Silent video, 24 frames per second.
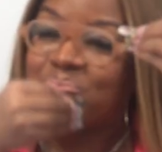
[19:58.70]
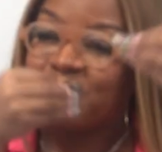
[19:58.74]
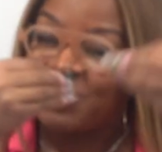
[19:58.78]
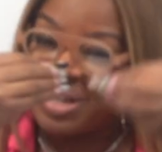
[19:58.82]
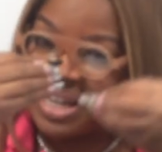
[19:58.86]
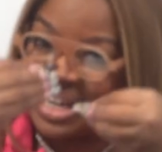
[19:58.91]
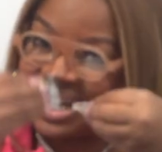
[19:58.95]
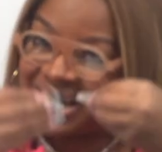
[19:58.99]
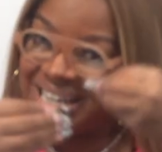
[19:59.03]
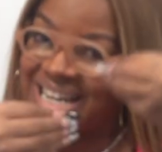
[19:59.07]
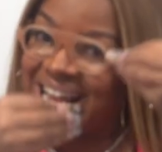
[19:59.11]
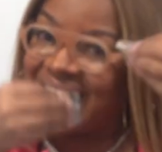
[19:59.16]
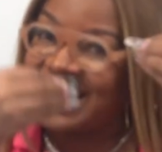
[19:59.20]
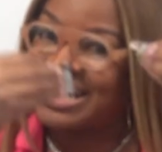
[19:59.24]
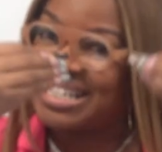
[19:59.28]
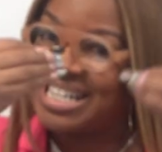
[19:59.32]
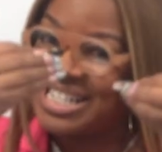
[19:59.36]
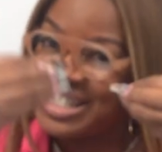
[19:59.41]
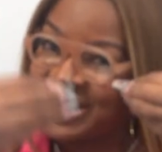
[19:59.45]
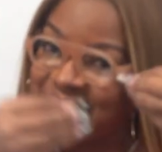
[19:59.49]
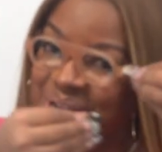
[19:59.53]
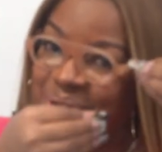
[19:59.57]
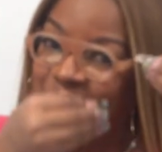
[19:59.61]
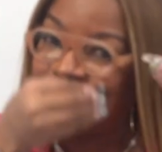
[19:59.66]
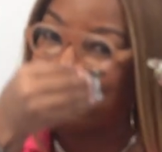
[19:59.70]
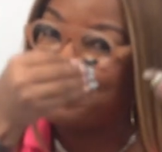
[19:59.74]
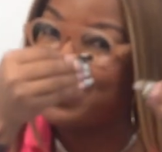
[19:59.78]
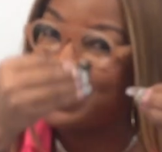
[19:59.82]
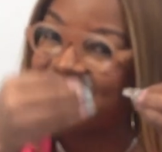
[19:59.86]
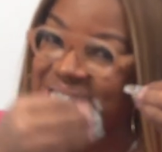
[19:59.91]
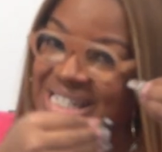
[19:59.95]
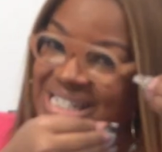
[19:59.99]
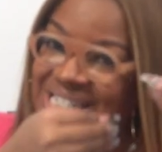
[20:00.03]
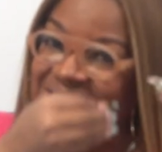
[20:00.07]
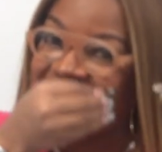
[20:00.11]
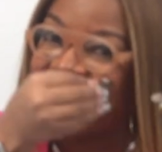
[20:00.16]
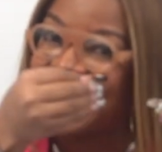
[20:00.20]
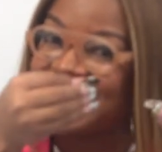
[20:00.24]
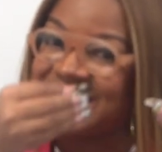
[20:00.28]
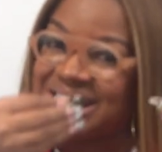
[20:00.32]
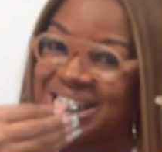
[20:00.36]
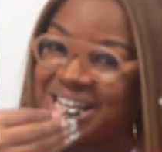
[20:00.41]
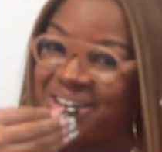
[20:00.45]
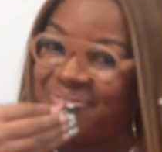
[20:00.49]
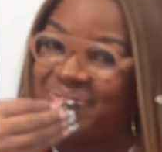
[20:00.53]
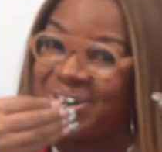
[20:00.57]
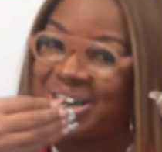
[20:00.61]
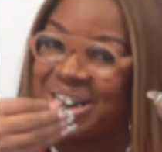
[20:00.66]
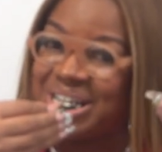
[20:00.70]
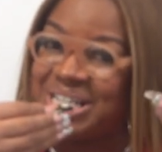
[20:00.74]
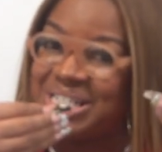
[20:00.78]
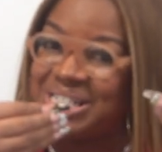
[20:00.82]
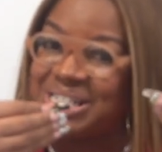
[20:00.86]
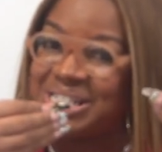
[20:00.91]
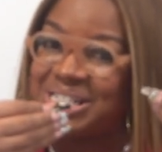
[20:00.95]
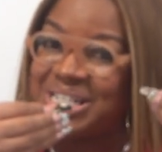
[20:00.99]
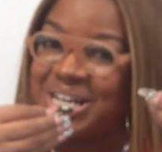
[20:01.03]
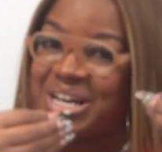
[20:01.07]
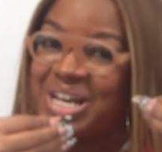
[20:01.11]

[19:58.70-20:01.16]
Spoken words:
connected to your business activities.